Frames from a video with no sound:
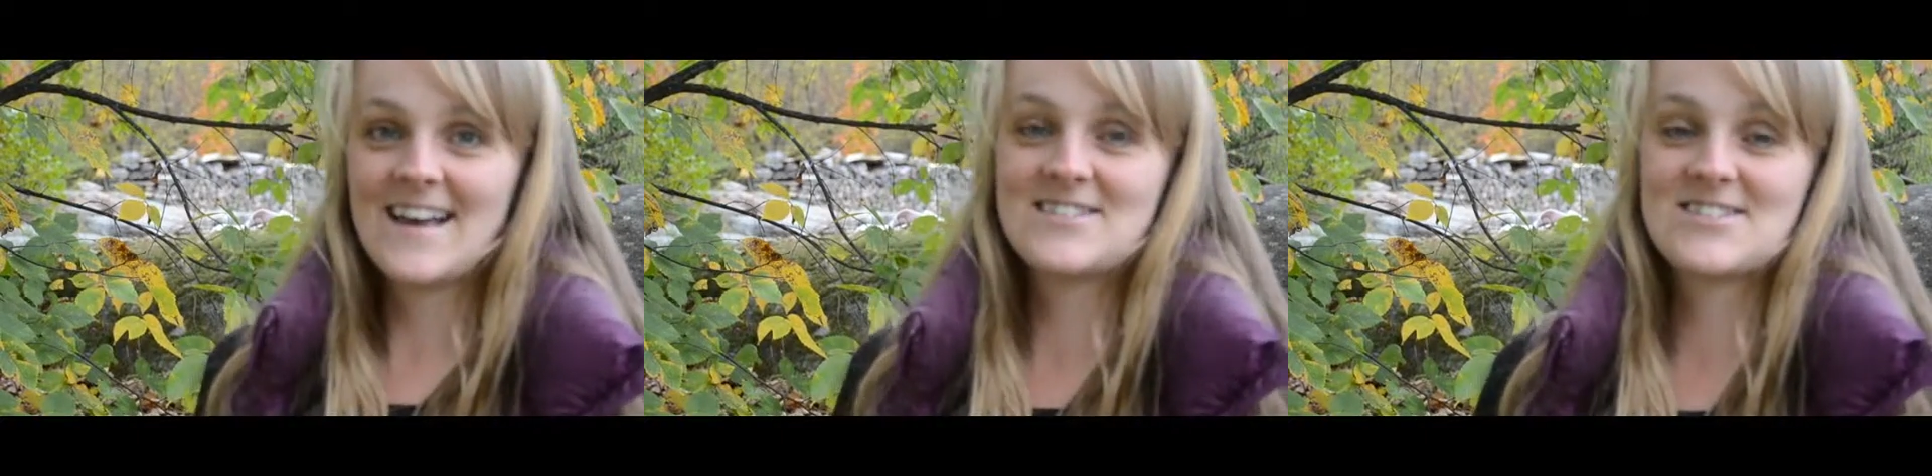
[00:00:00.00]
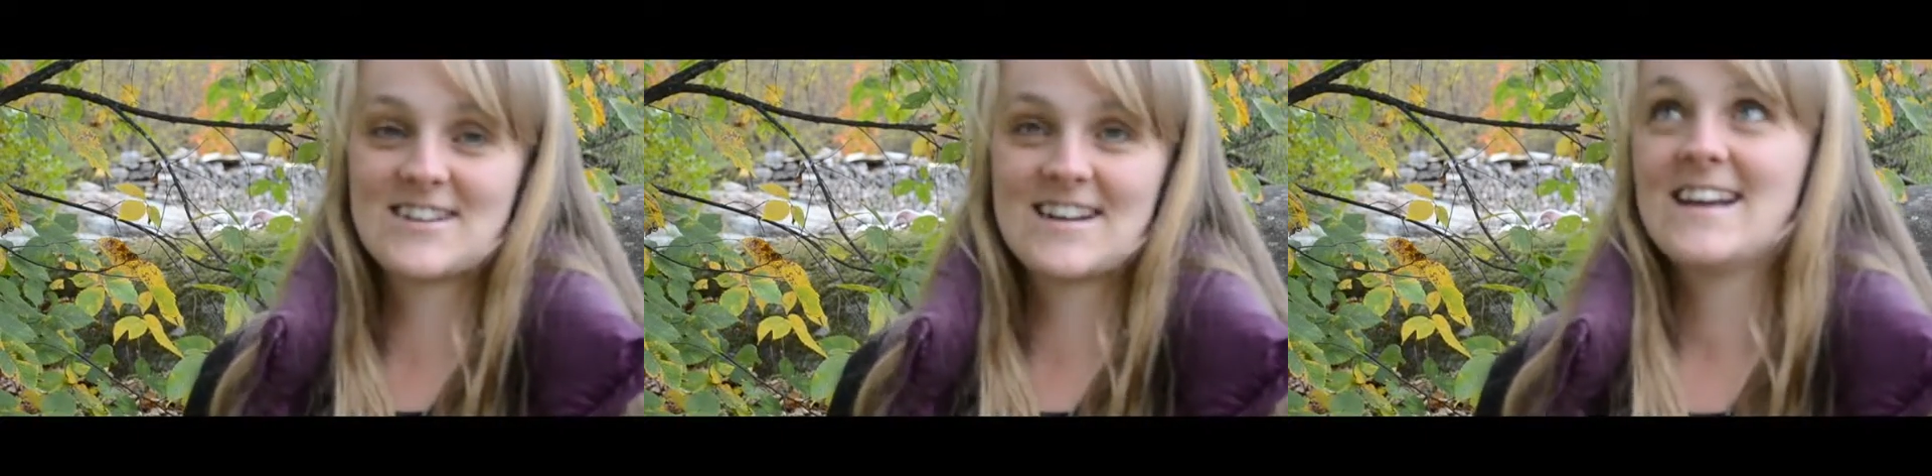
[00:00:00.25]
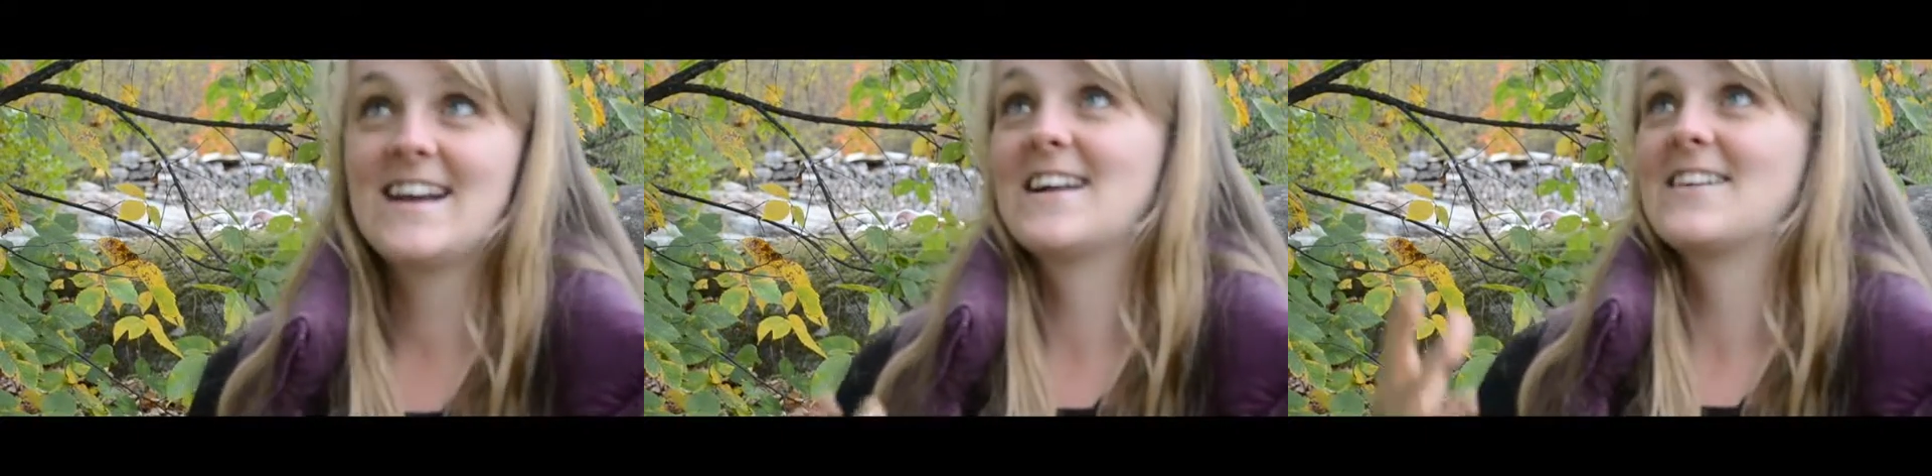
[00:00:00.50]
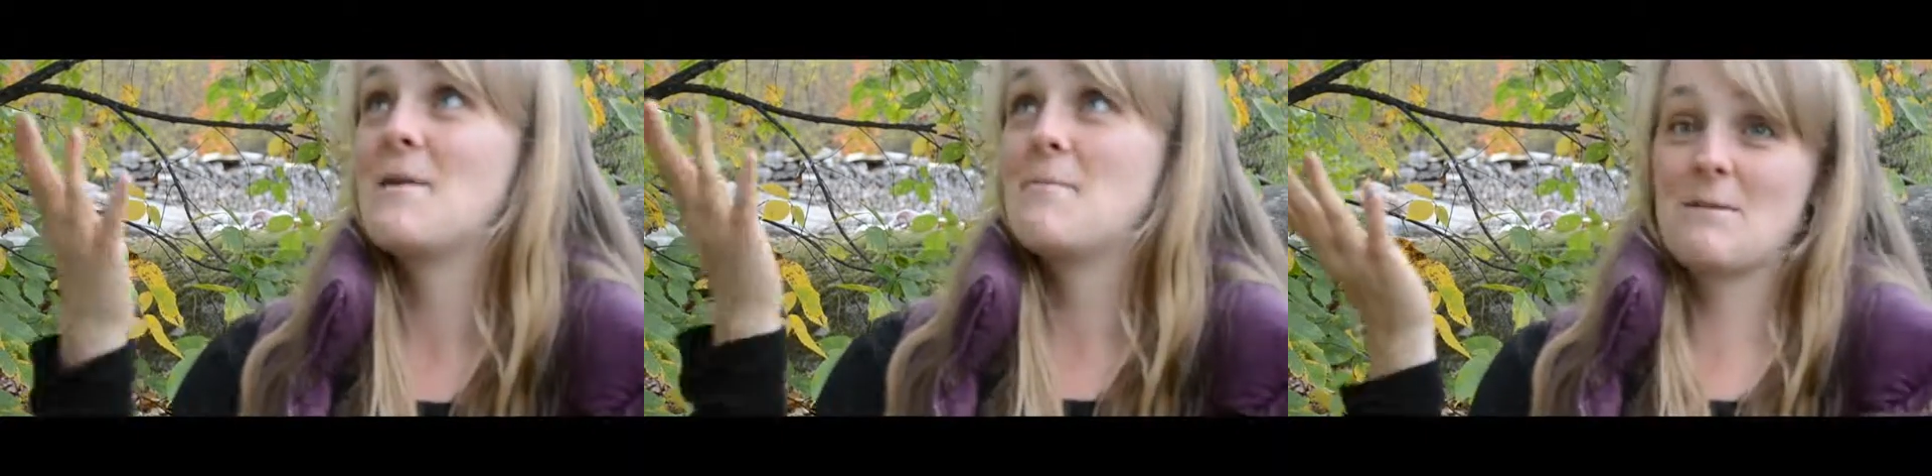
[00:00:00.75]
tree, and
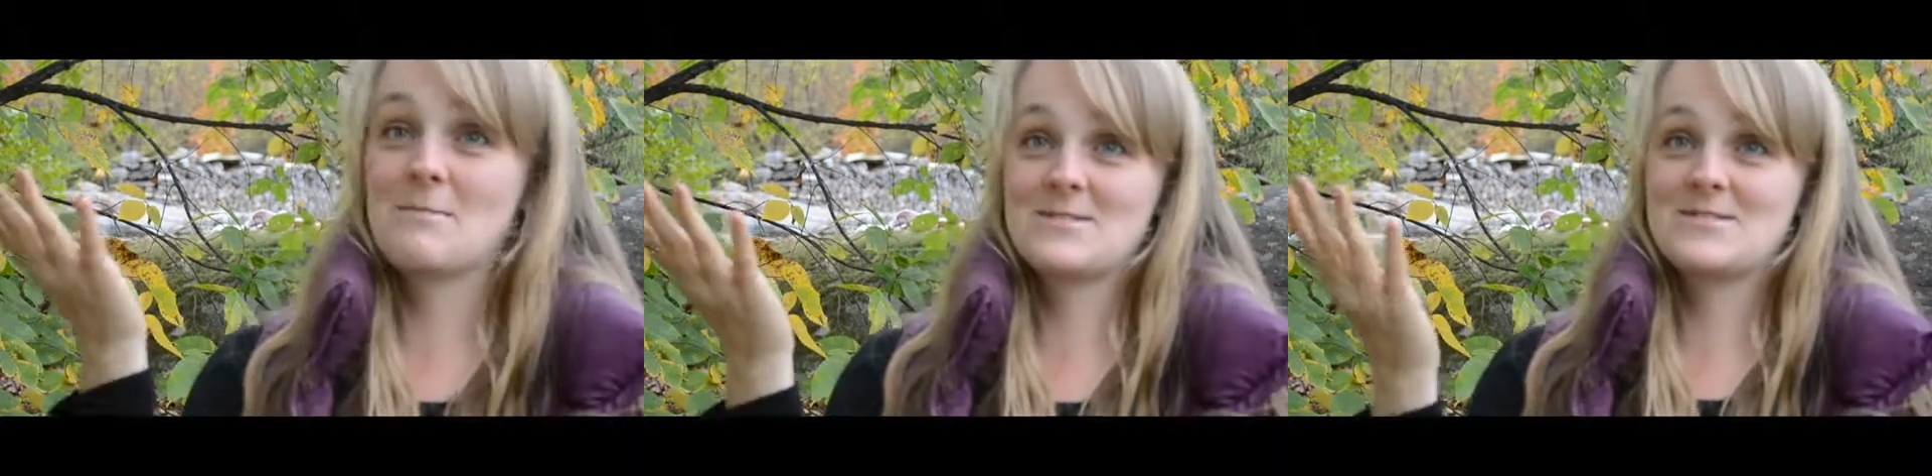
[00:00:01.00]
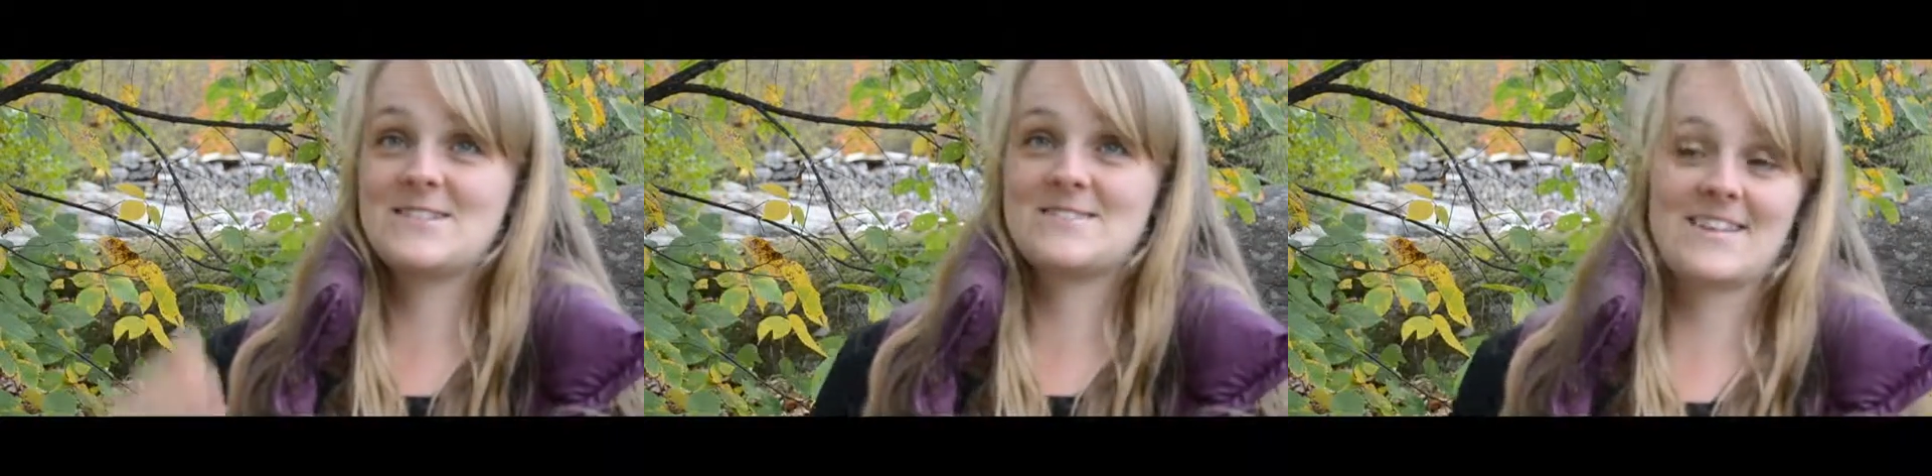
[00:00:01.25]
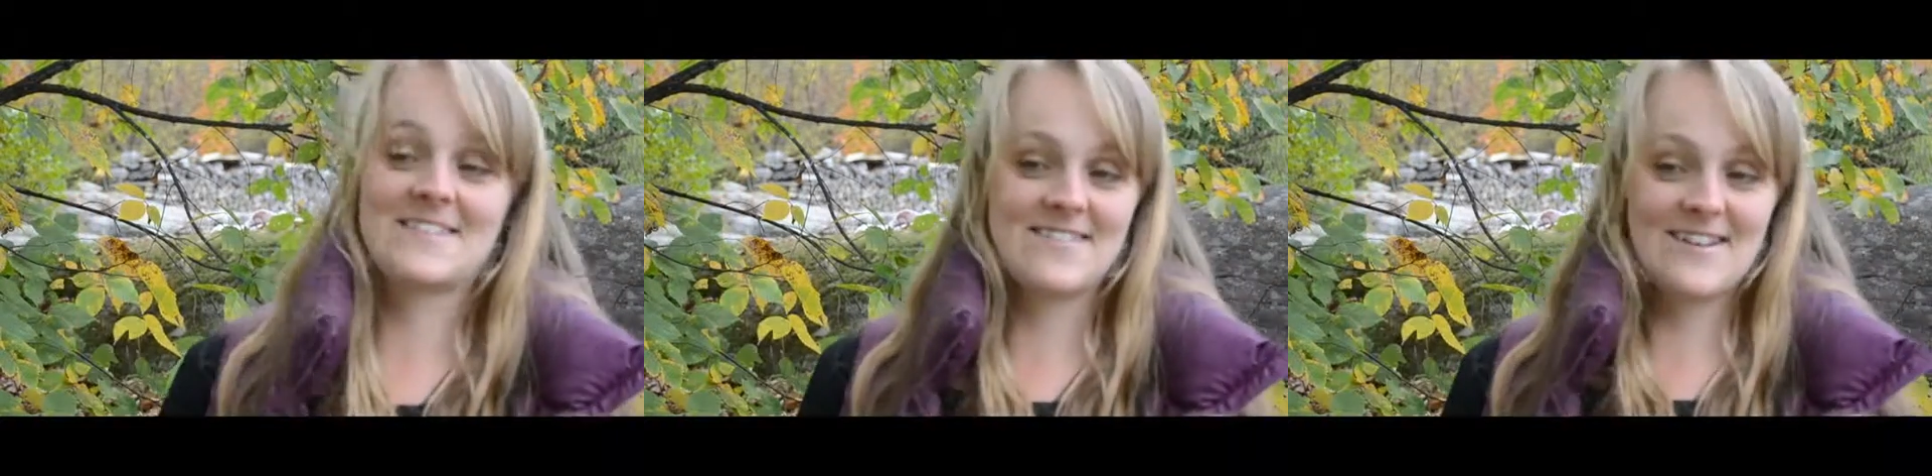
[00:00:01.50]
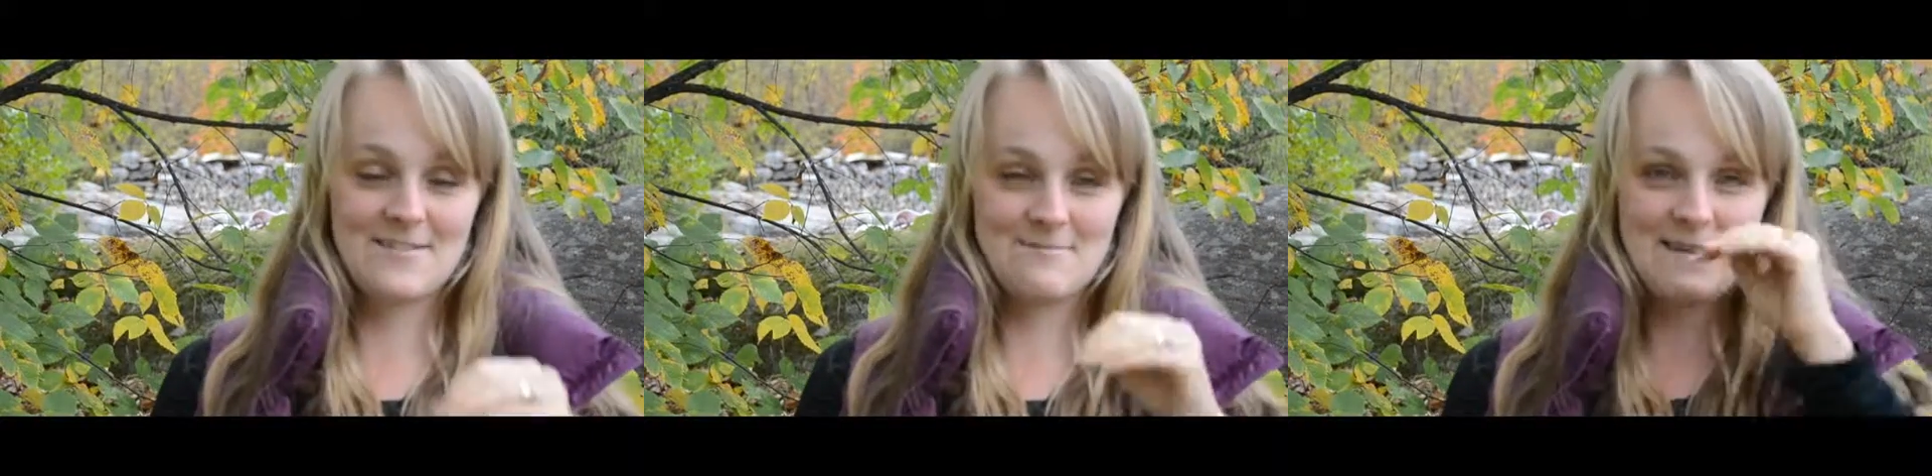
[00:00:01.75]
the maple tree is right in
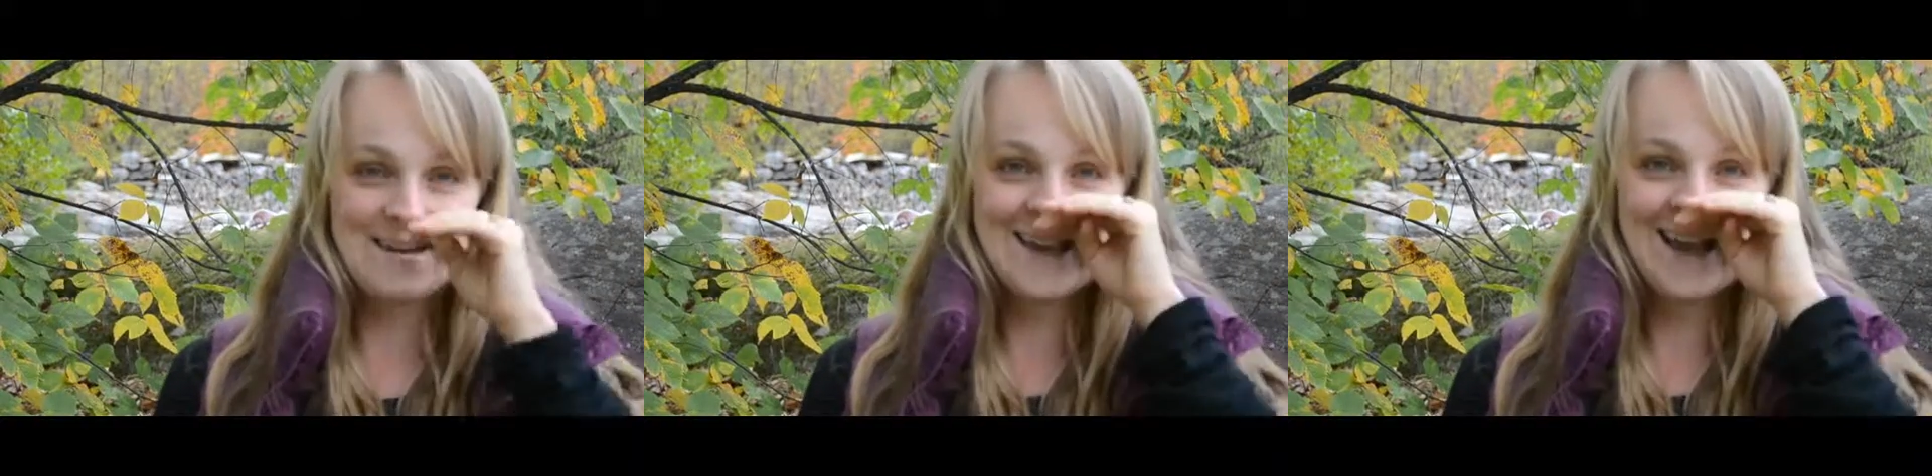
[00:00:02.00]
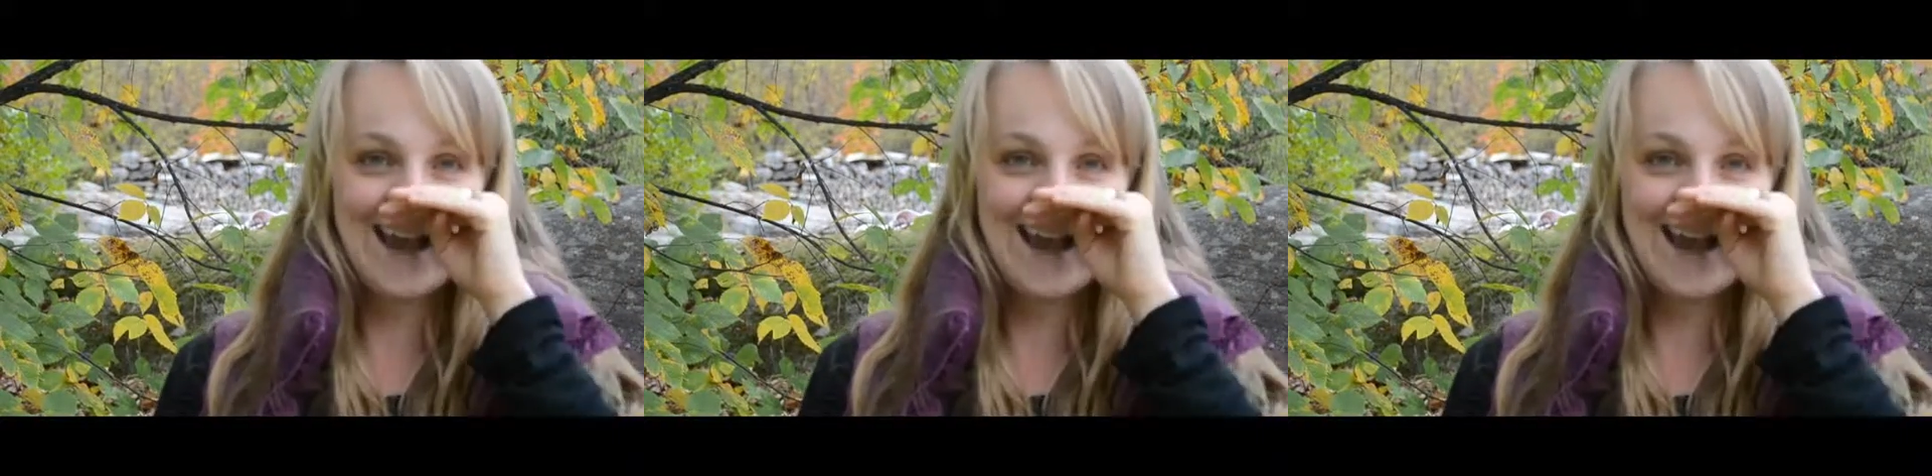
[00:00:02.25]
front of me.